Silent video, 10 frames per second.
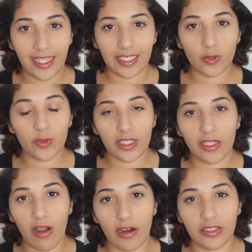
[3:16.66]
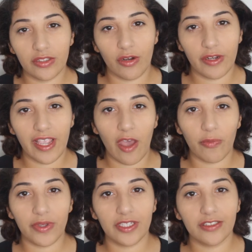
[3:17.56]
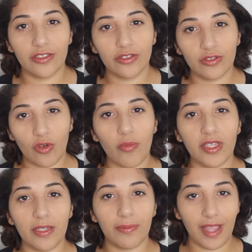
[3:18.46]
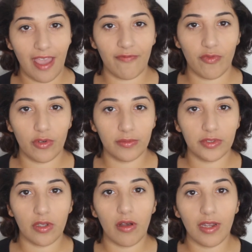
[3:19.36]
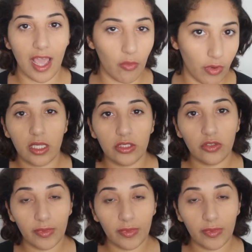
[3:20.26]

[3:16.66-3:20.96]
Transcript: It is really hard starting out because there's so many platforms all at once.